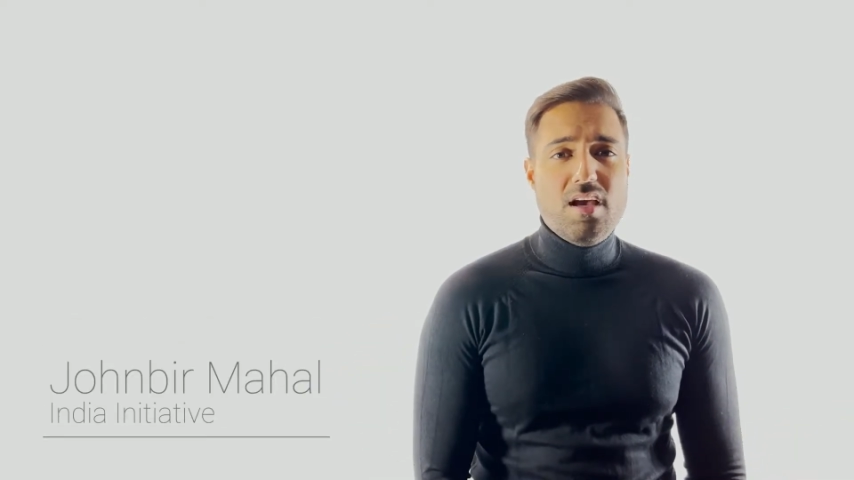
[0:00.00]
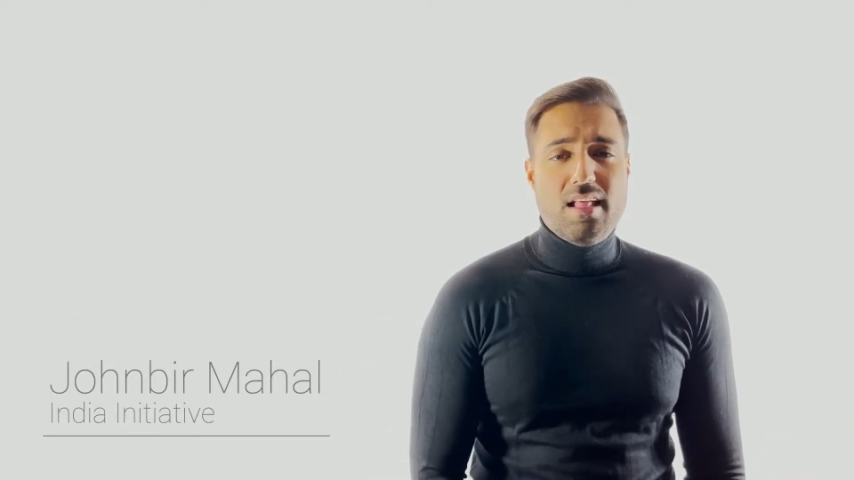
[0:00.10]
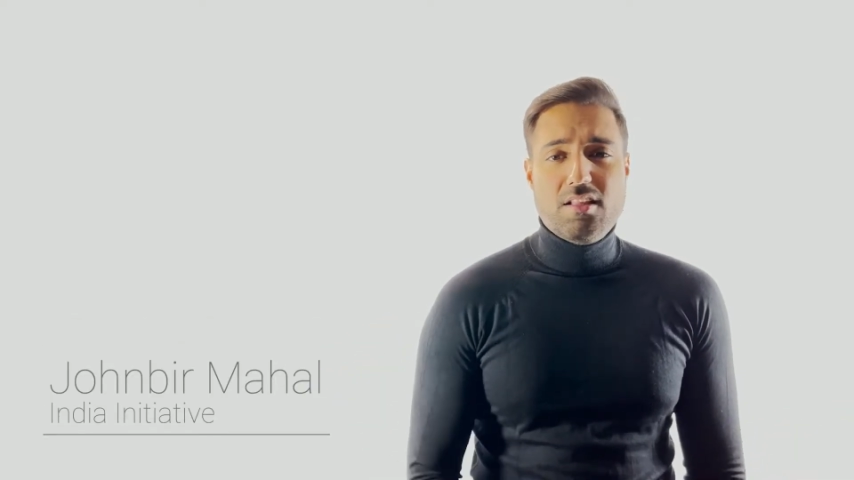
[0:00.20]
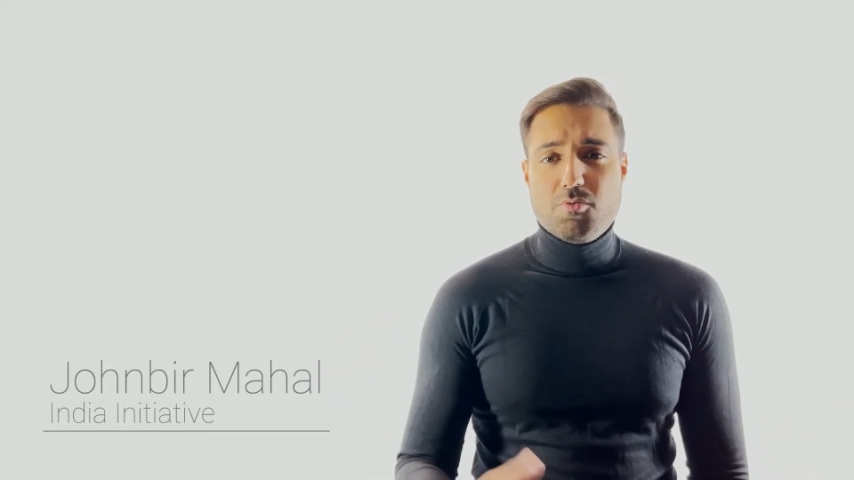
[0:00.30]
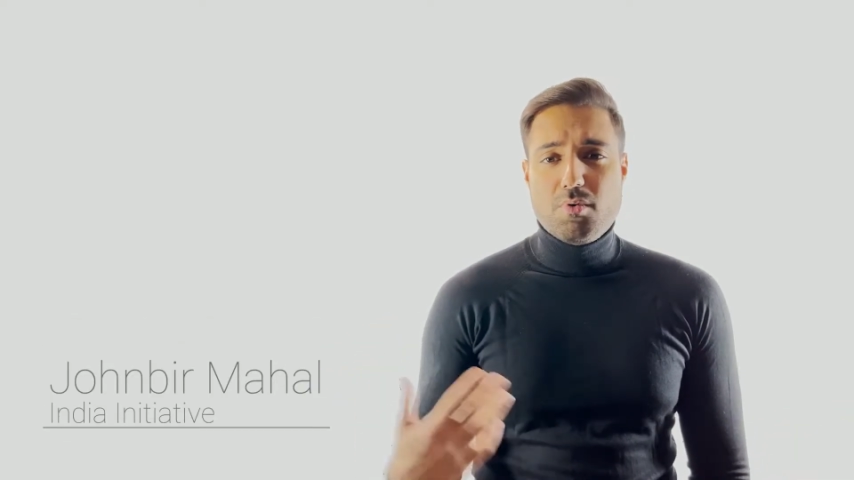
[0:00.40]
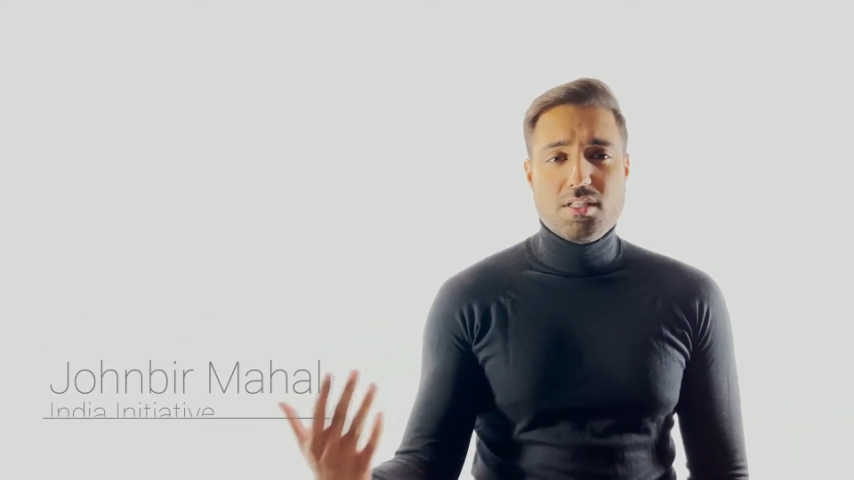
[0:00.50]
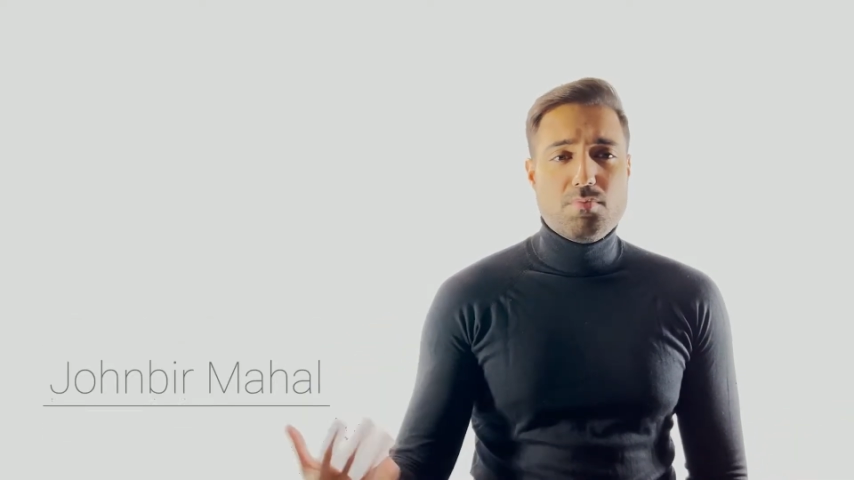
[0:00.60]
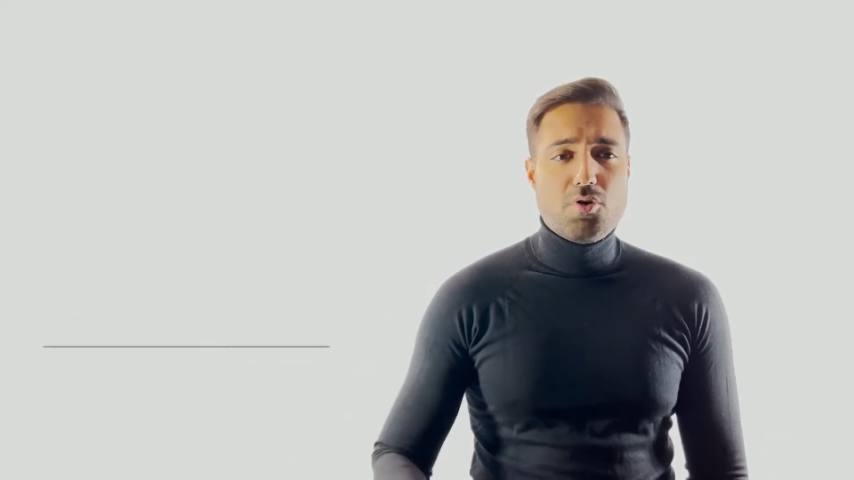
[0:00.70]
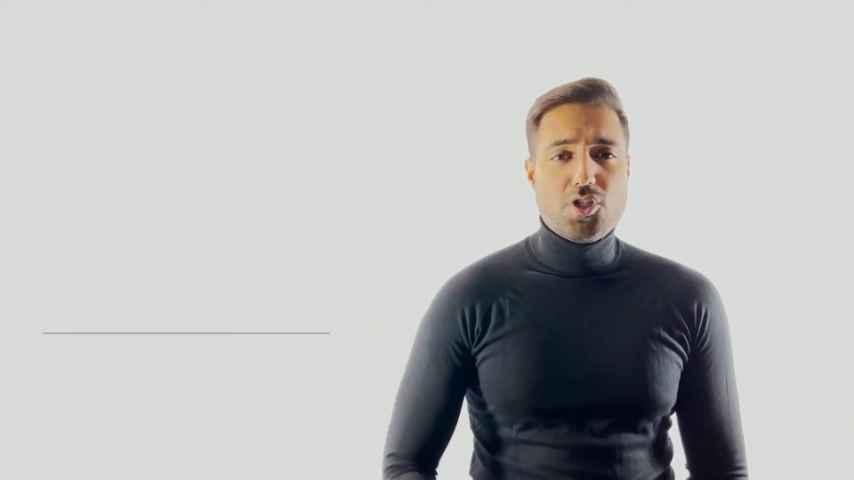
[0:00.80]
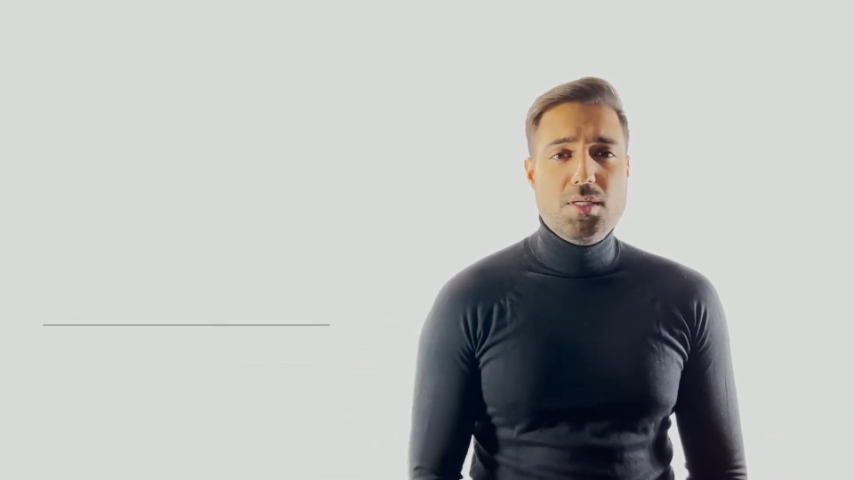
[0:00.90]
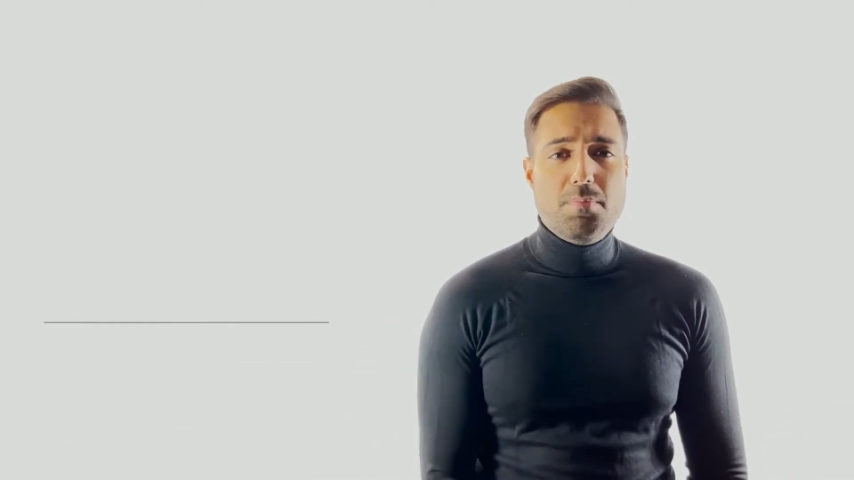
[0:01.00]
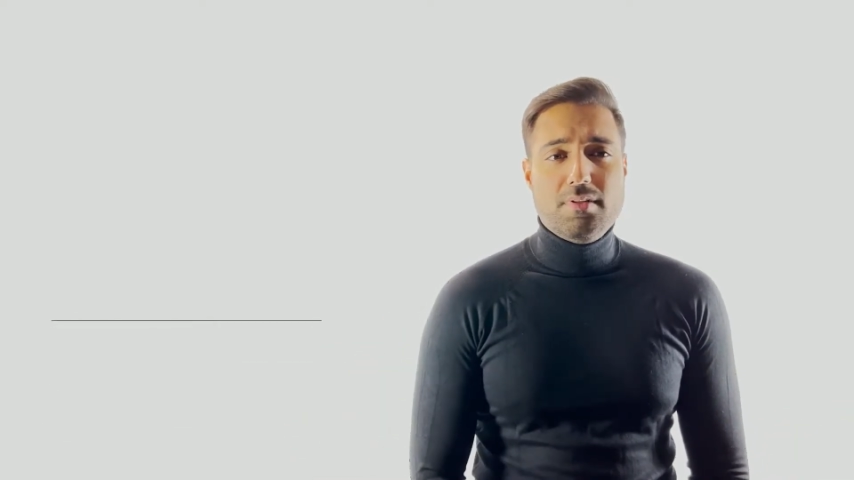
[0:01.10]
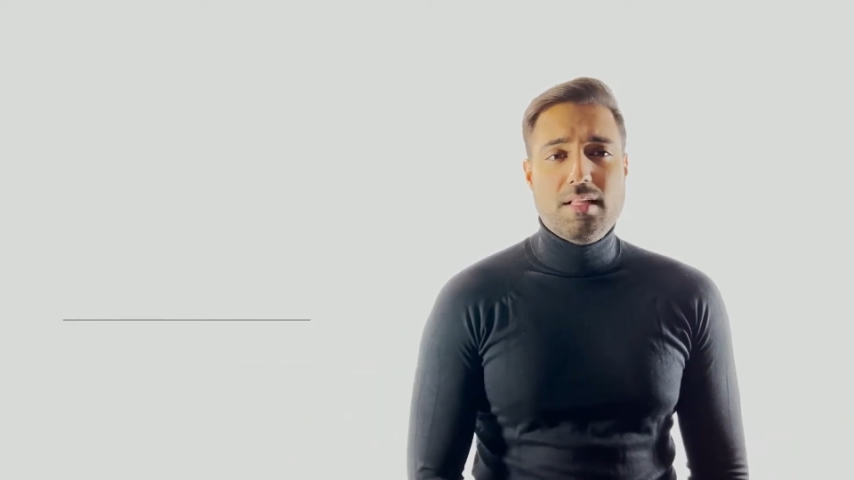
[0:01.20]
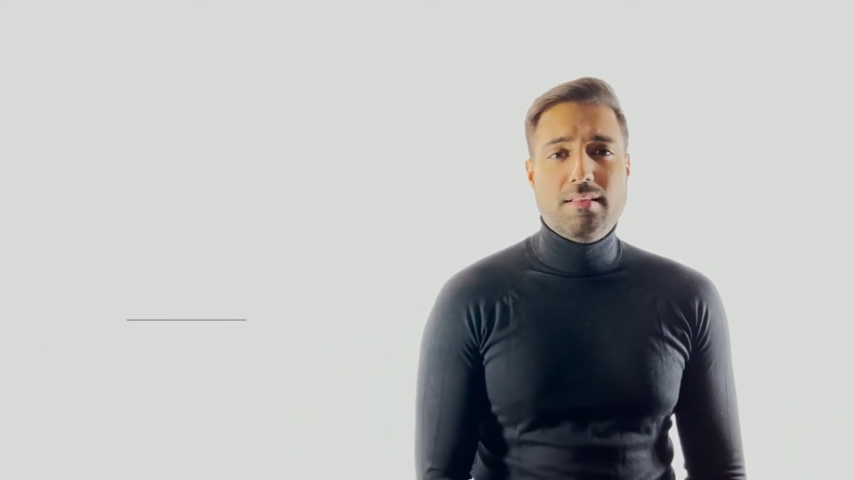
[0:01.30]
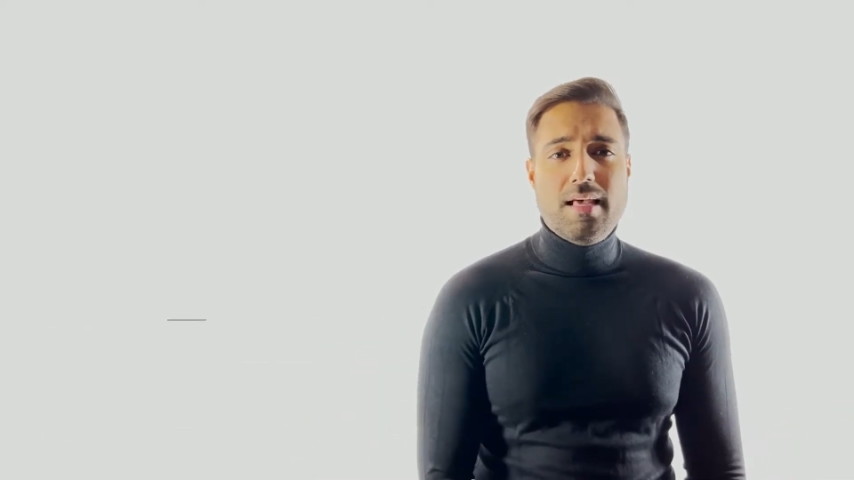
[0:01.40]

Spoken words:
and this one is more cheaper than